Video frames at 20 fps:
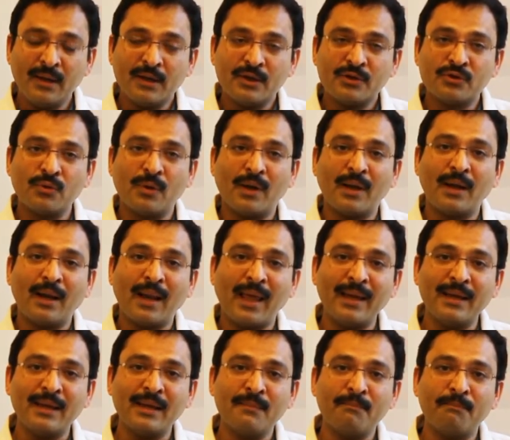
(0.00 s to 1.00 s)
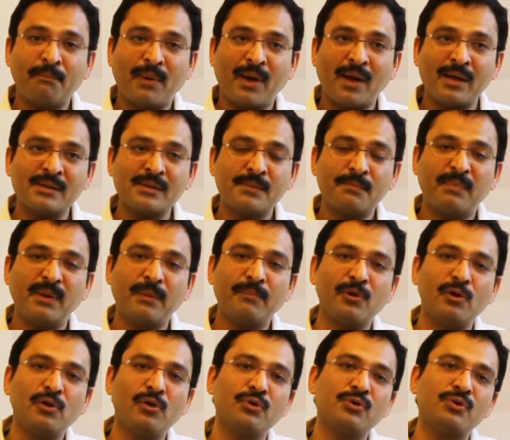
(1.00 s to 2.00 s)
So unlike in past,
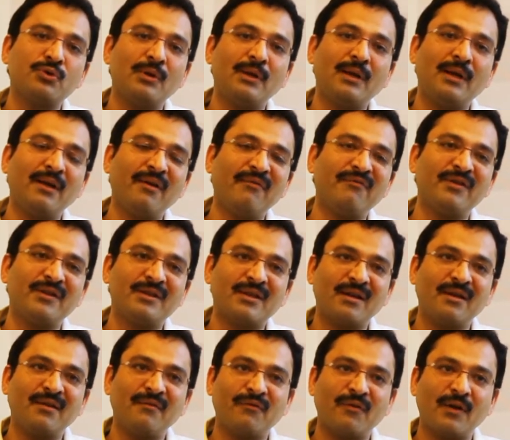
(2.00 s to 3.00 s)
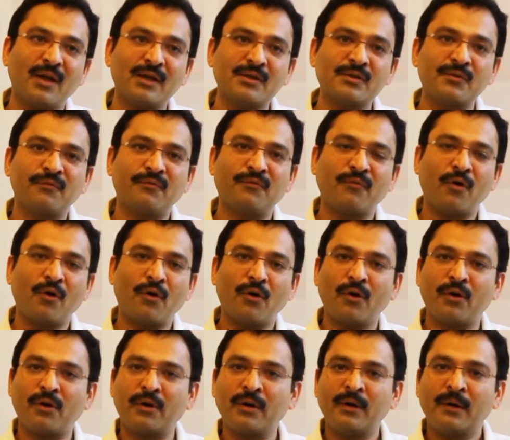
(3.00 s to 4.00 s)
people used to live with reflux
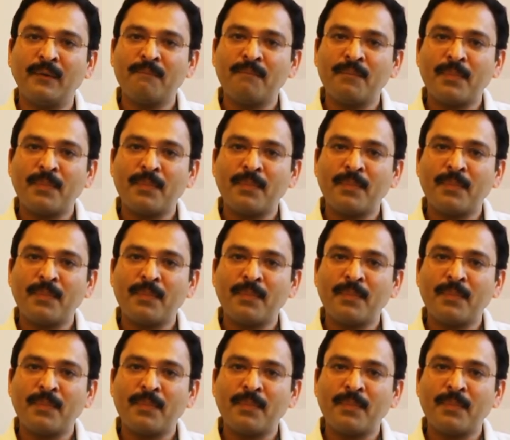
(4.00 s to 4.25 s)
for